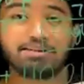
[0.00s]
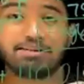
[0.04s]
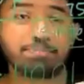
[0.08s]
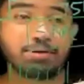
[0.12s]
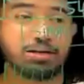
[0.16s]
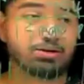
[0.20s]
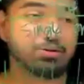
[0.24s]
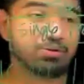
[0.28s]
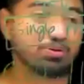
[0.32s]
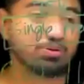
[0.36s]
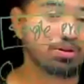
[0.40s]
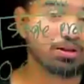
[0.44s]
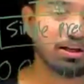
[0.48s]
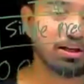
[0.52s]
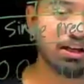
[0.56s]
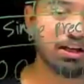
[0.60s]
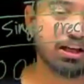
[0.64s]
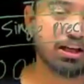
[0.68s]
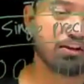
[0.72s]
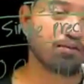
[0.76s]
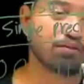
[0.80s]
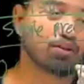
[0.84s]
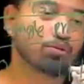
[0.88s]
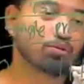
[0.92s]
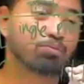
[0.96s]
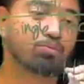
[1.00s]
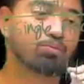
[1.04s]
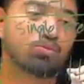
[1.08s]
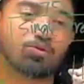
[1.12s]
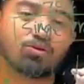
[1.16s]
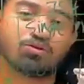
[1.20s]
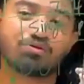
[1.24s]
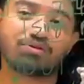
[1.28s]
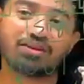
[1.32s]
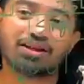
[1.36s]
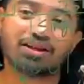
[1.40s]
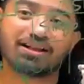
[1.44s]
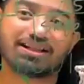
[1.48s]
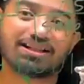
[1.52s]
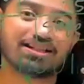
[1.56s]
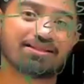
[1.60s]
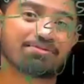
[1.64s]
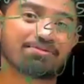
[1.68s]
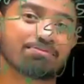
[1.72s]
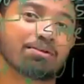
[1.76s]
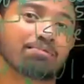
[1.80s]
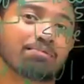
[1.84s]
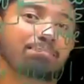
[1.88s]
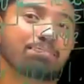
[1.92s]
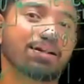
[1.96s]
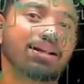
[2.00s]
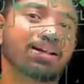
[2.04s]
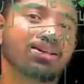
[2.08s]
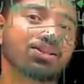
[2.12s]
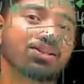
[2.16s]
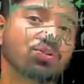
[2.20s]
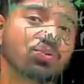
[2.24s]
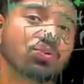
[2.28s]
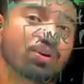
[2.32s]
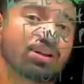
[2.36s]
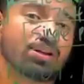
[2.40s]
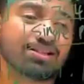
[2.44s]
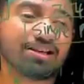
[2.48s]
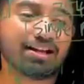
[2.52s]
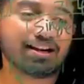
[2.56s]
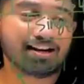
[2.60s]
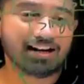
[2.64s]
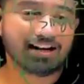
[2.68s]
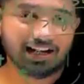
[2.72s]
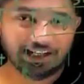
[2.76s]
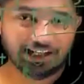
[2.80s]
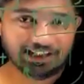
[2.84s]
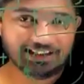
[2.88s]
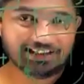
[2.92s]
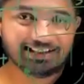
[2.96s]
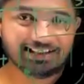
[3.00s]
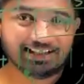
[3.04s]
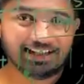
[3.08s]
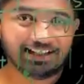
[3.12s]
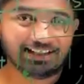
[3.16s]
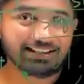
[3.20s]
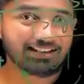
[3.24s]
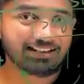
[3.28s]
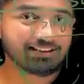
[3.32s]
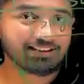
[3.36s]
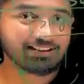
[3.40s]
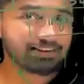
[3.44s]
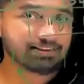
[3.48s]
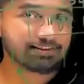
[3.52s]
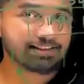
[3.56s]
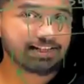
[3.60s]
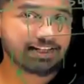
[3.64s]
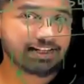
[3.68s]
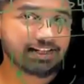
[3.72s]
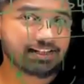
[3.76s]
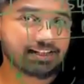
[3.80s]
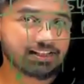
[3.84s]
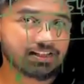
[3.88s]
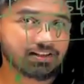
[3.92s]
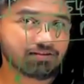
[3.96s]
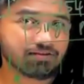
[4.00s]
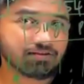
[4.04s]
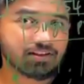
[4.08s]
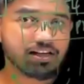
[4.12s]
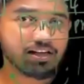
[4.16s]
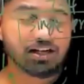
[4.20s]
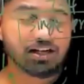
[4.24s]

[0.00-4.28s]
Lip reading: be. No, if you move the decimal place toward the right side, it is negative.